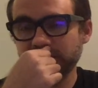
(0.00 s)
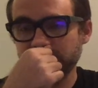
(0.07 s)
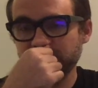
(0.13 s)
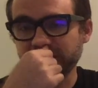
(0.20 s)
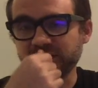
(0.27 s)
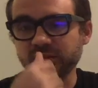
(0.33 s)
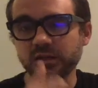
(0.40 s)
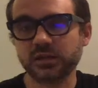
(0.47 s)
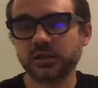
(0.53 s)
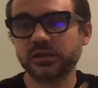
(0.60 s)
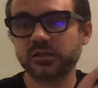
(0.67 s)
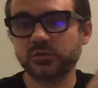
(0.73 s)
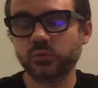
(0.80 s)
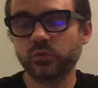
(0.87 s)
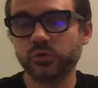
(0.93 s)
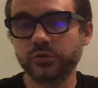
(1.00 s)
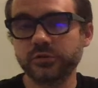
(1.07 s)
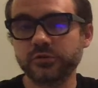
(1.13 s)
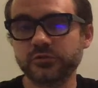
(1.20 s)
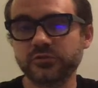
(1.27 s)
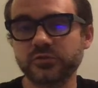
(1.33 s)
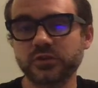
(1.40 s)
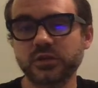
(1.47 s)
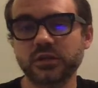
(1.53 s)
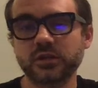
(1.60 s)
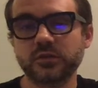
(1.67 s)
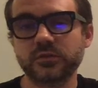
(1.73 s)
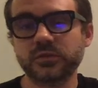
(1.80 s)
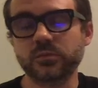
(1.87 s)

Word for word: That's kind of like the warriors. The